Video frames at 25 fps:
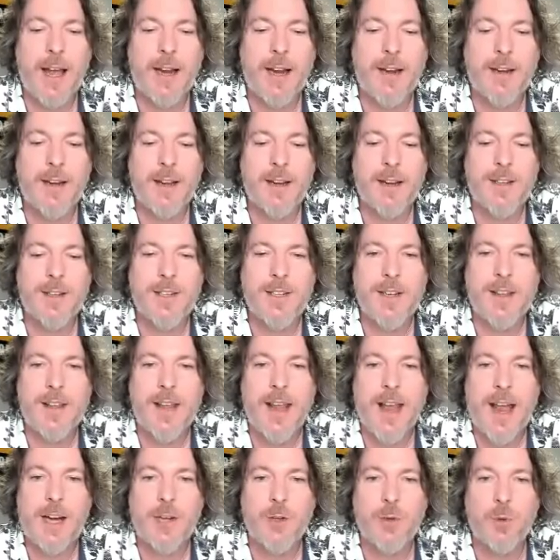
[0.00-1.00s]
I didn't get to see
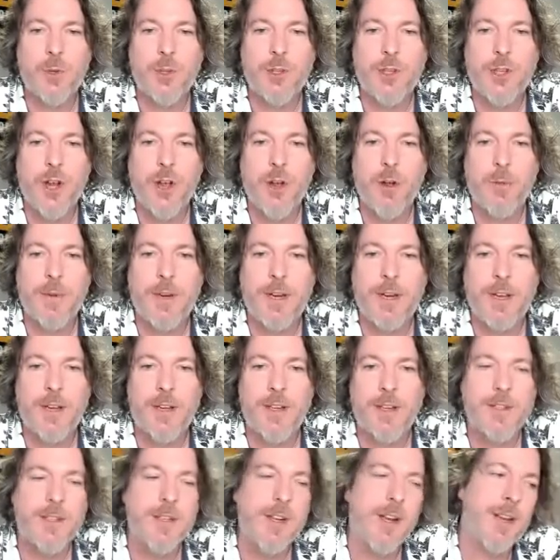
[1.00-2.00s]
the actual show
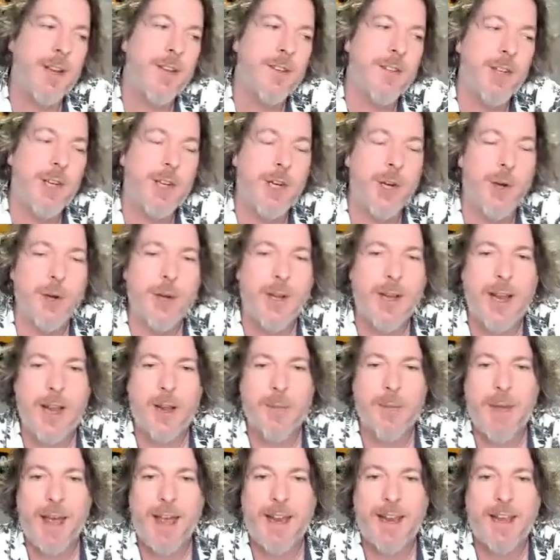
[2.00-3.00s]
because security
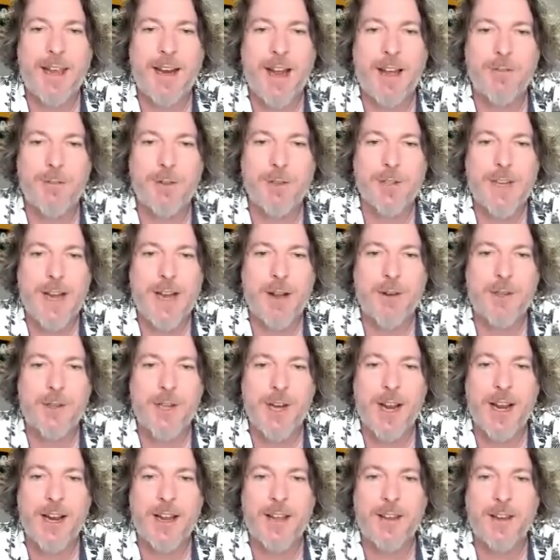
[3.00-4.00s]
came back in after sound
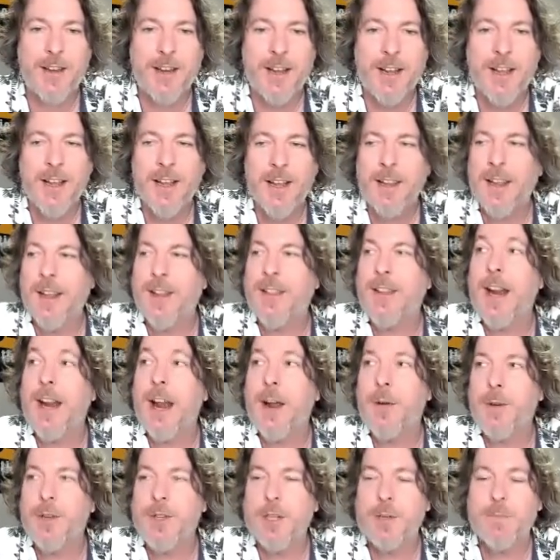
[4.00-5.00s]
check, and then
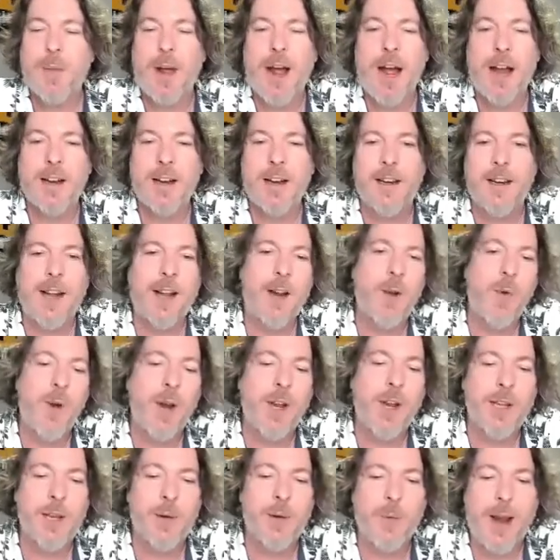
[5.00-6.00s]
I was spotted and I
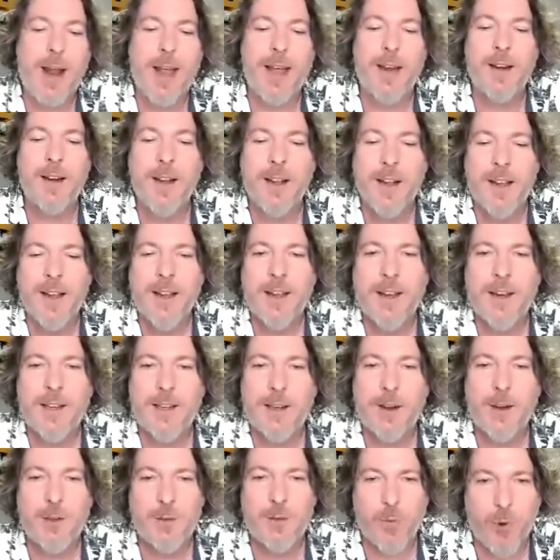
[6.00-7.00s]
quickly ran.
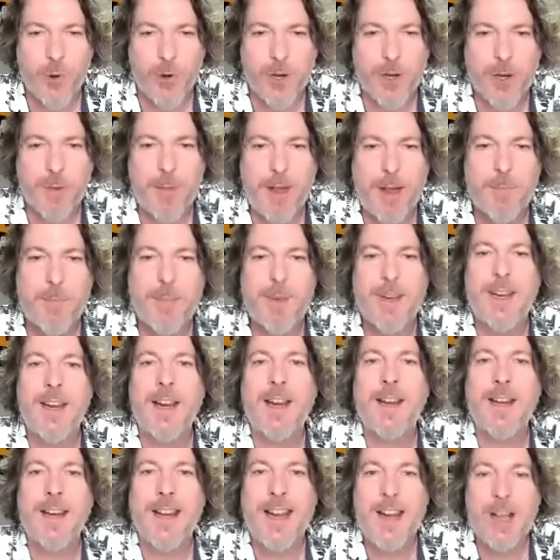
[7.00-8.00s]
I was worried about
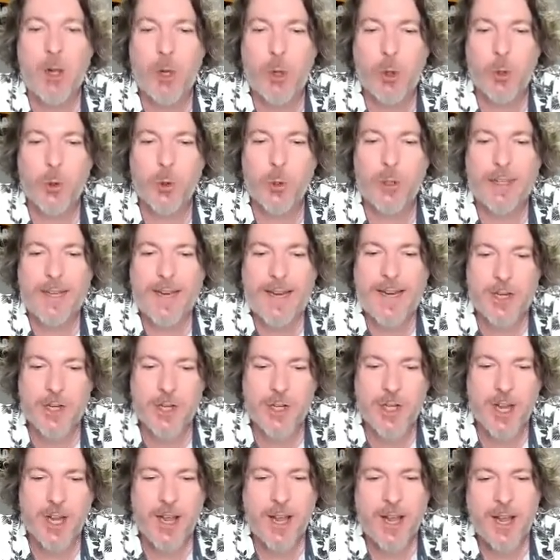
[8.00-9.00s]
being killed or
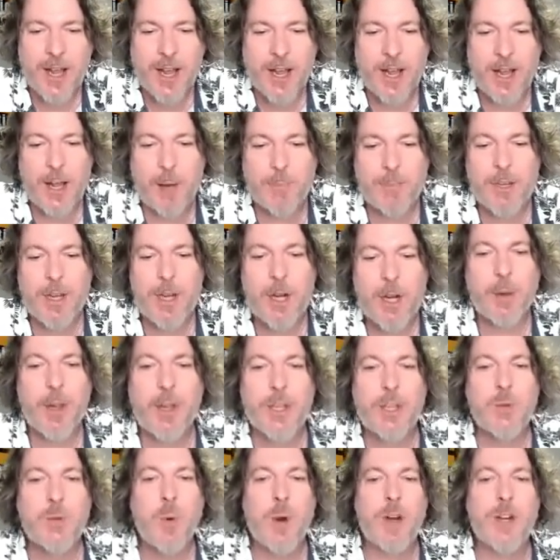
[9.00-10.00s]
lynched.
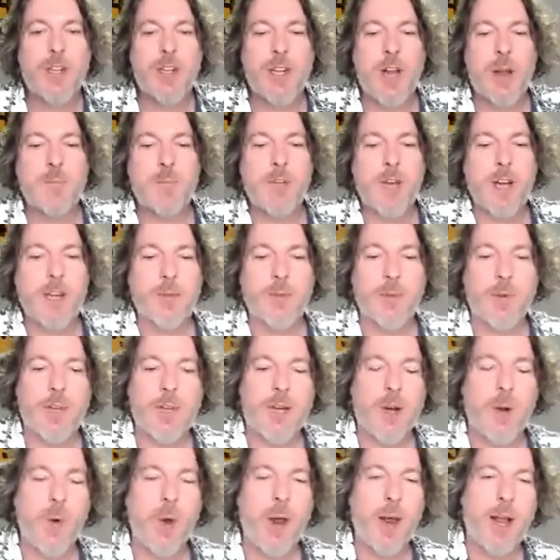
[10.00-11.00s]
Let's switch subjects
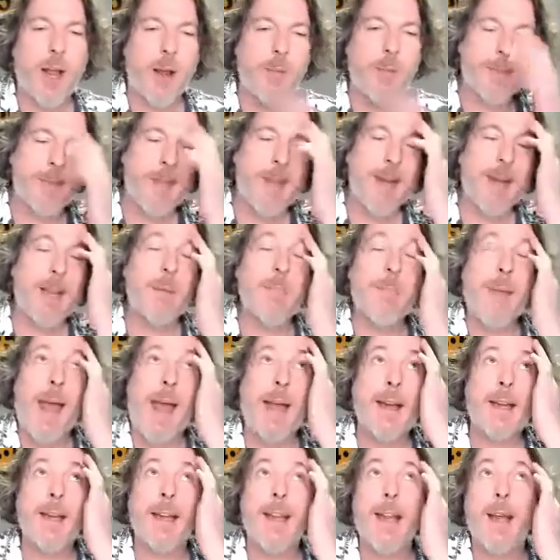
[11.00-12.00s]
really quick. I'm thinking
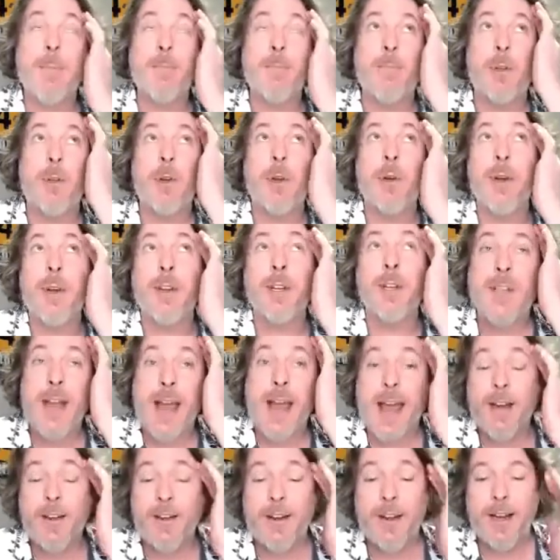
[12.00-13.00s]
back to that blurry
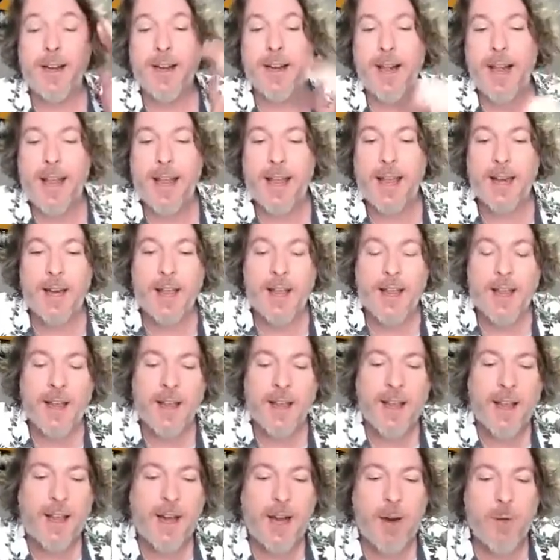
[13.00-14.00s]
Saturday night,
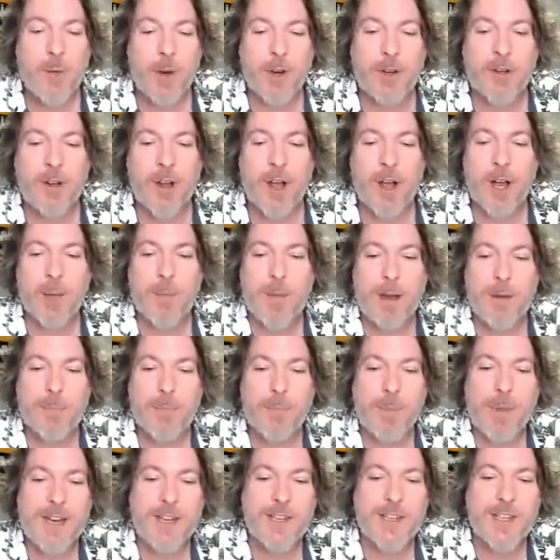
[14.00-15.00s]
and I want to talk
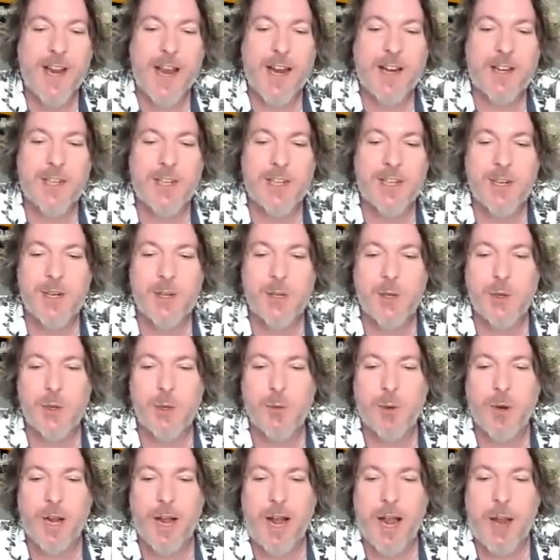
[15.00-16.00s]
about Big Sexy,
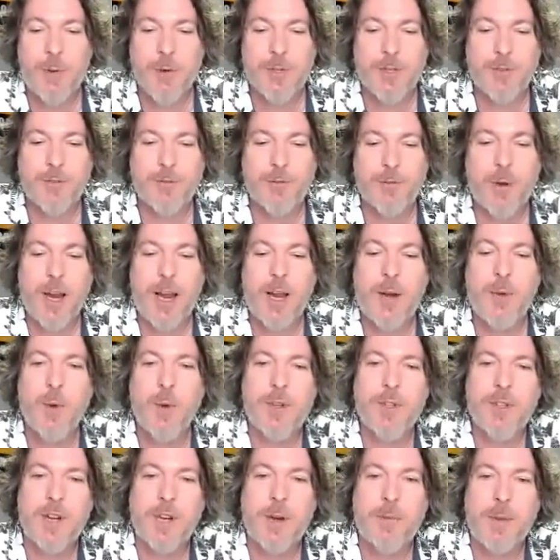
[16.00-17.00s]
who I was afraid
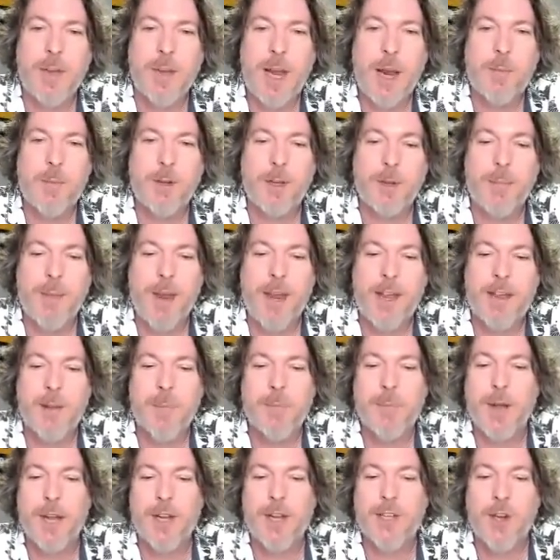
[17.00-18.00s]
wasn't going to be able to make
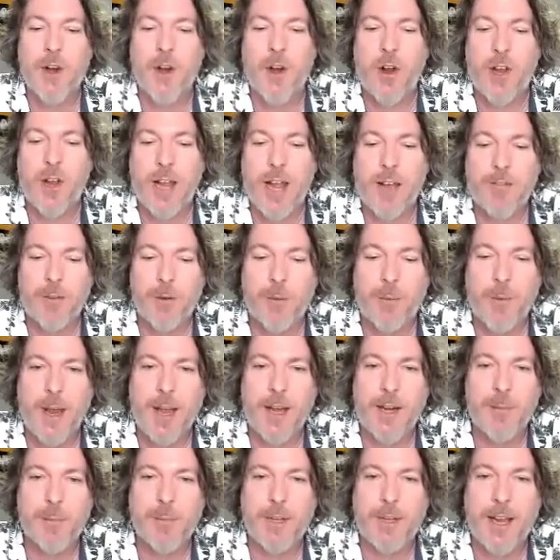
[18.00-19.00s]
the bus call after
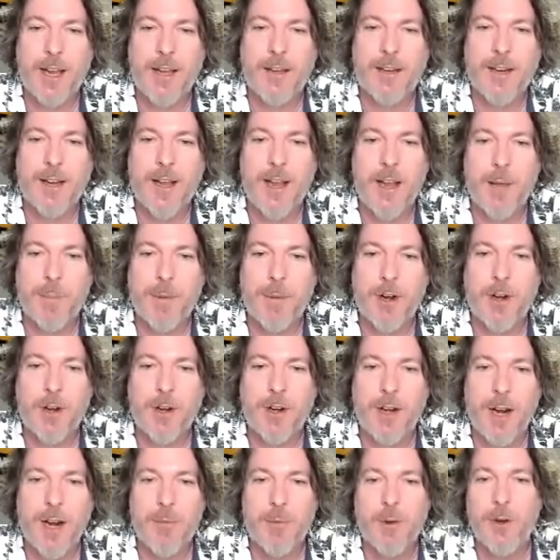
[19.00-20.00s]
randomly ending up at
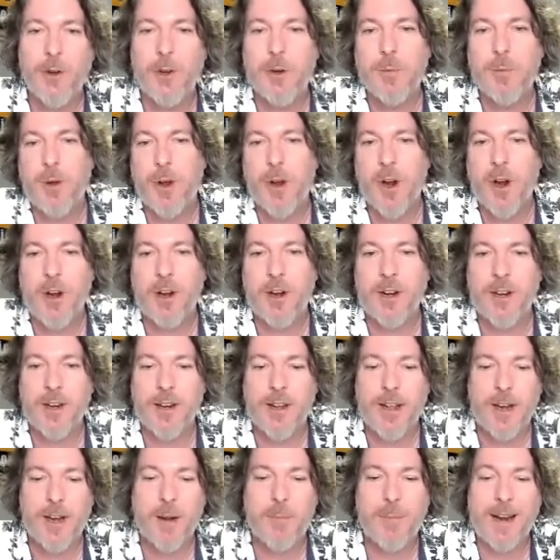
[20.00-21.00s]
our neighborhood bar and
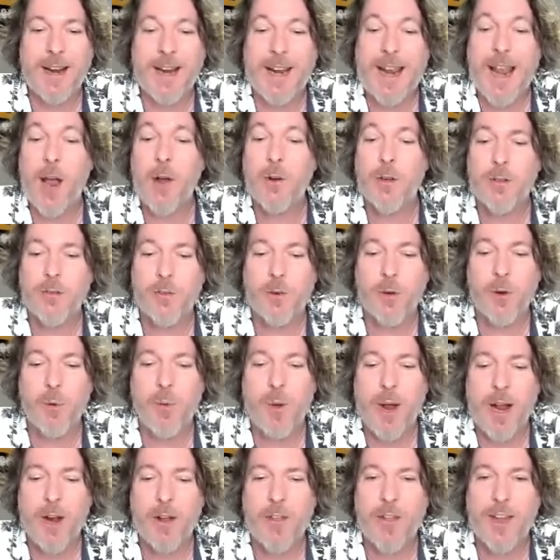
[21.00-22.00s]
then on my couch for a
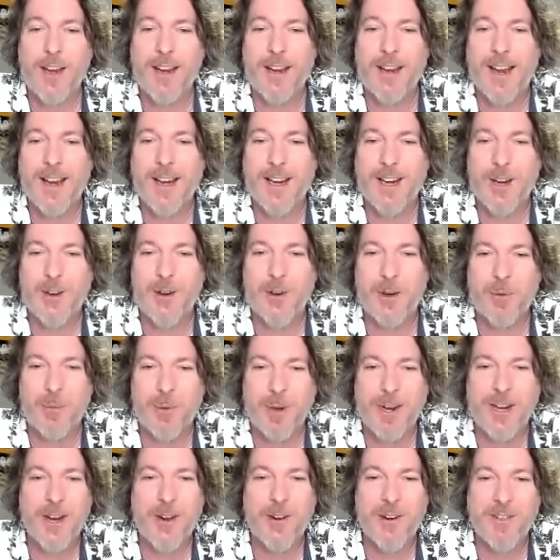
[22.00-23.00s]
while that night here in
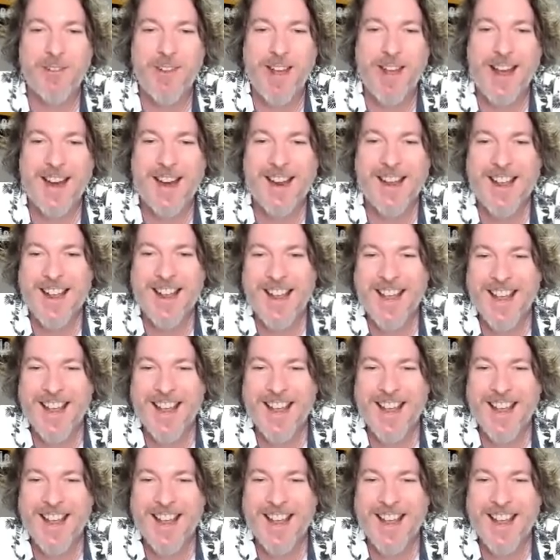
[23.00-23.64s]
Reno, Nevada.